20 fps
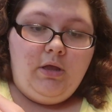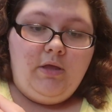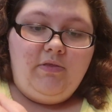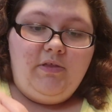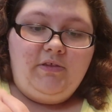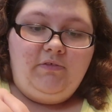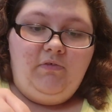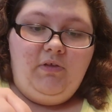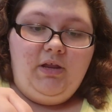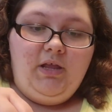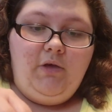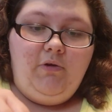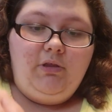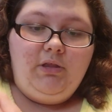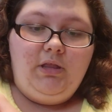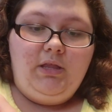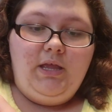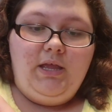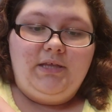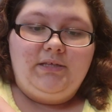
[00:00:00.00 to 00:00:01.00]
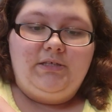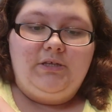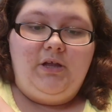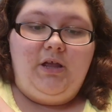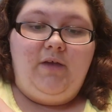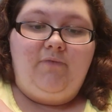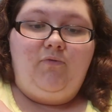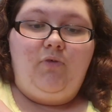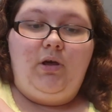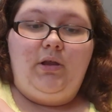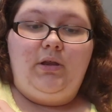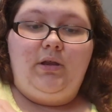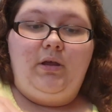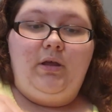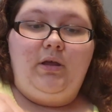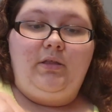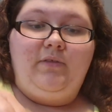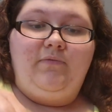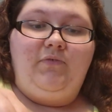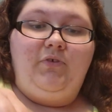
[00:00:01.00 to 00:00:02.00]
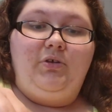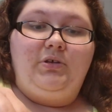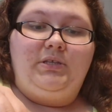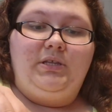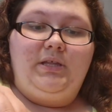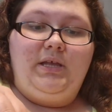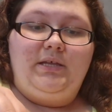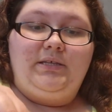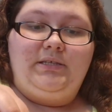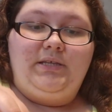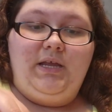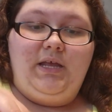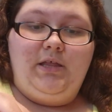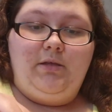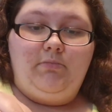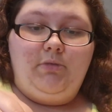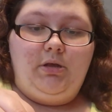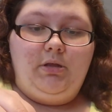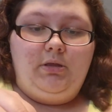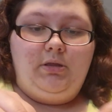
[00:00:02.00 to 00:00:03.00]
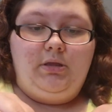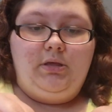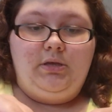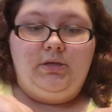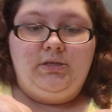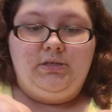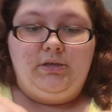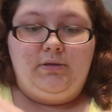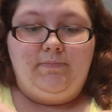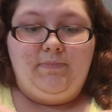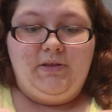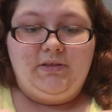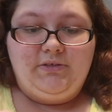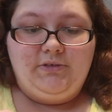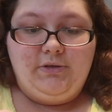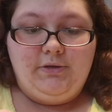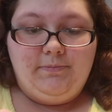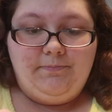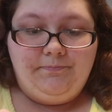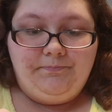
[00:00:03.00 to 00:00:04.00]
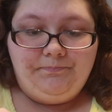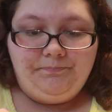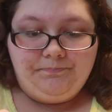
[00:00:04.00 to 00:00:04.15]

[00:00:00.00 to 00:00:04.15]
this video on the last. So I have one on the first and last day of the month, so that's good.